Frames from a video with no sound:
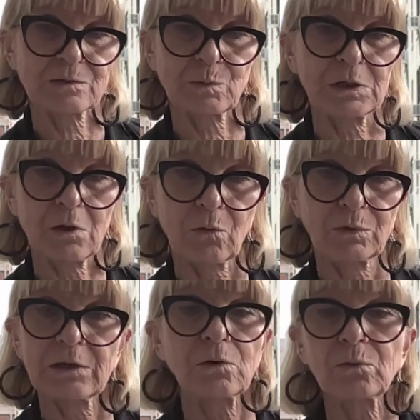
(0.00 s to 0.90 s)
as we know,
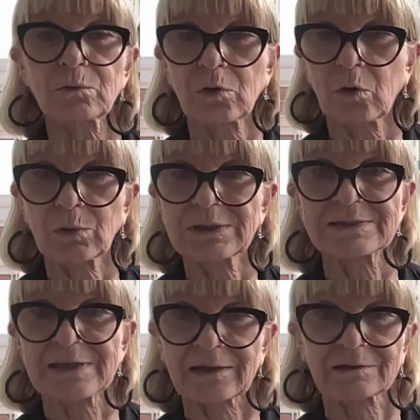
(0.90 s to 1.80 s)
they don't know
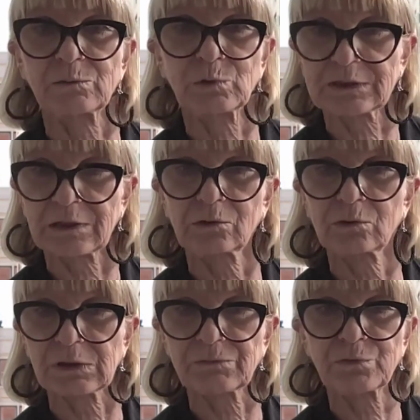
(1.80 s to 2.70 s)
exactly what they're
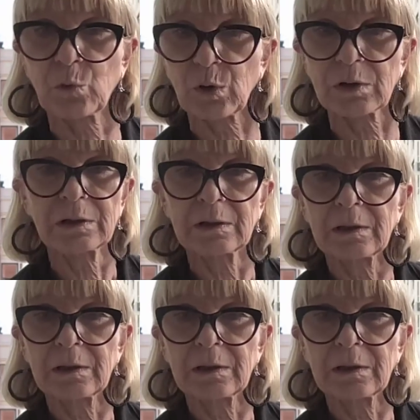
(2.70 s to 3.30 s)
looking for.